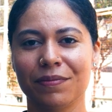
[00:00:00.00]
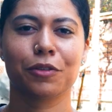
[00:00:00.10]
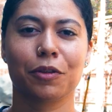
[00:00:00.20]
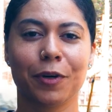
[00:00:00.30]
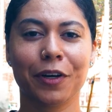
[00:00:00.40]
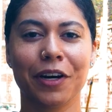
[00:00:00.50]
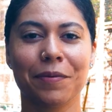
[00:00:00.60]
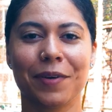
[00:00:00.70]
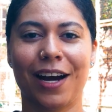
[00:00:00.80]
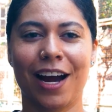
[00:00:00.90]
So the
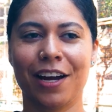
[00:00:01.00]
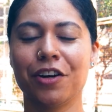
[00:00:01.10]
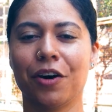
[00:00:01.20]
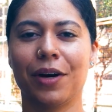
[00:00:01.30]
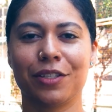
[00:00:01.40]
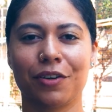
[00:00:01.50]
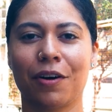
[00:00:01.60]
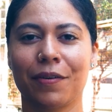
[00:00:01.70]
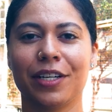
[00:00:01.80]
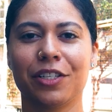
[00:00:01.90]
program, I know, has
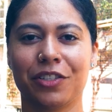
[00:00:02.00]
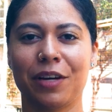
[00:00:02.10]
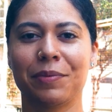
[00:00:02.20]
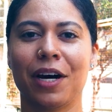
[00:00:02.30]
already shaped